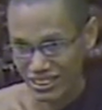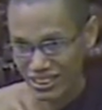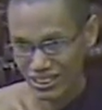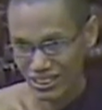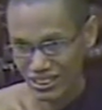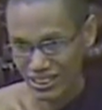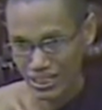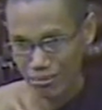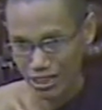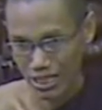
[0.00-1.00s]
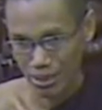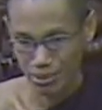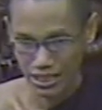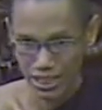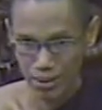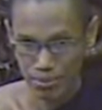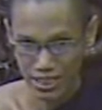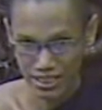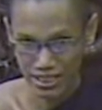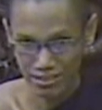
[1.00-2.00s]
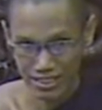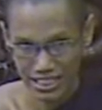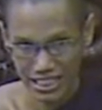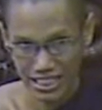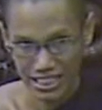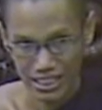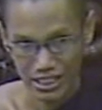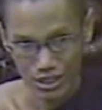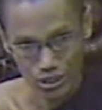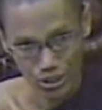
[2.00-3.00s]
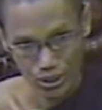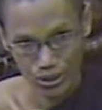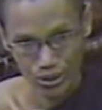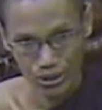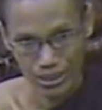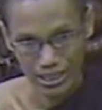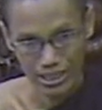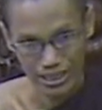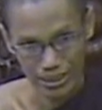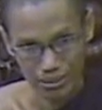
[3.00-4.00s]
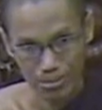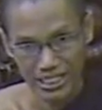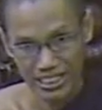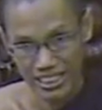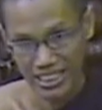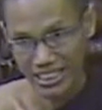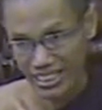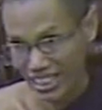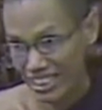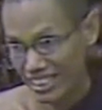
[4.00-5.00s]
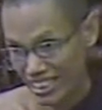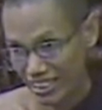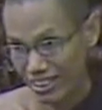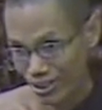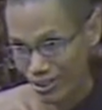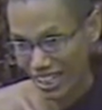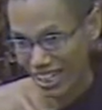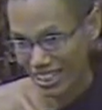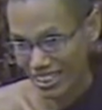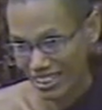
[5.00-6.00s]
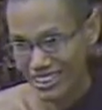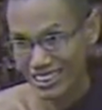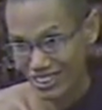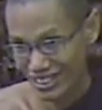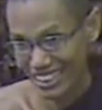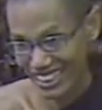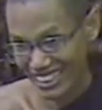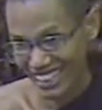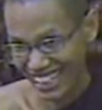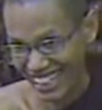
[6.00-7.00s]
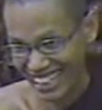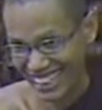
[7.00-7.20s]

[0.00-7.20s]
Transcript: So sometimes unpleasant feeling, sorrow, uh, pretend as a karuna. Need to take care.